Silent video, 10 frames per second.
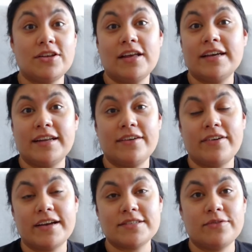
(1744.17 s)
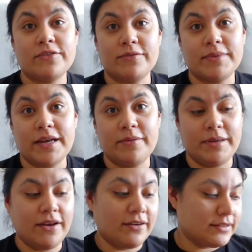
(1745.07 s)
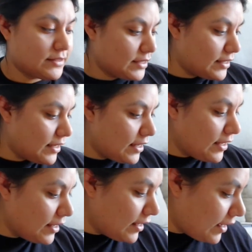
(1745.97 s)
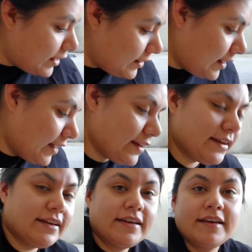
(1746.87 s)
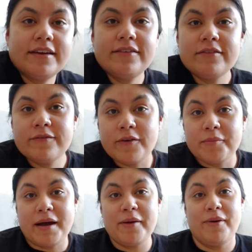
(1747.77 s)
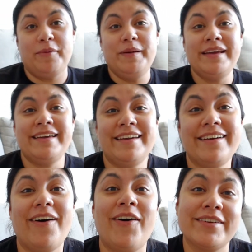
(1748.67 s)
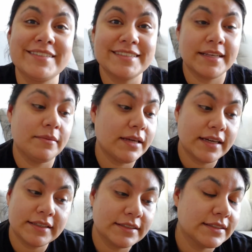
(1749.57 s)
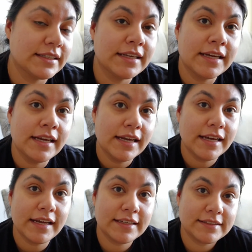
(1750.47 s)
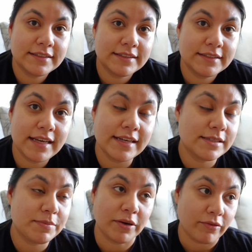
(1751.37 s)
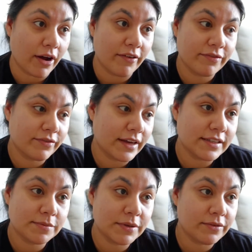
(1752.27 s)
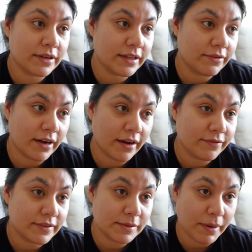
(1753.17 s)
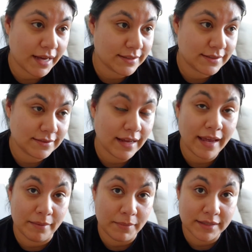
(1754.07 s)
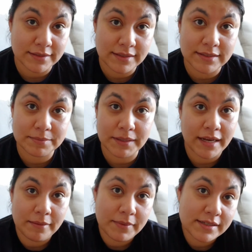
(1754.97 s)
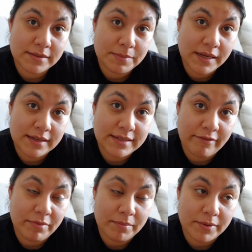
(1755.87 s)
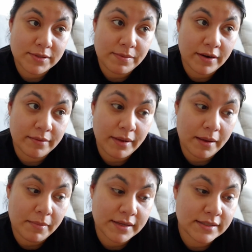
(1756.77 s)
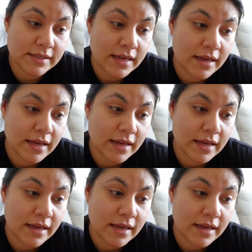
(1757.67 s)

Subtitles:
all I could ever ask for from therapy, honestly. And like for my well-being, honestly, because it's been rough. It's been really rough the past 8 months, and it's been 8 months because I've been postpartum 8 months.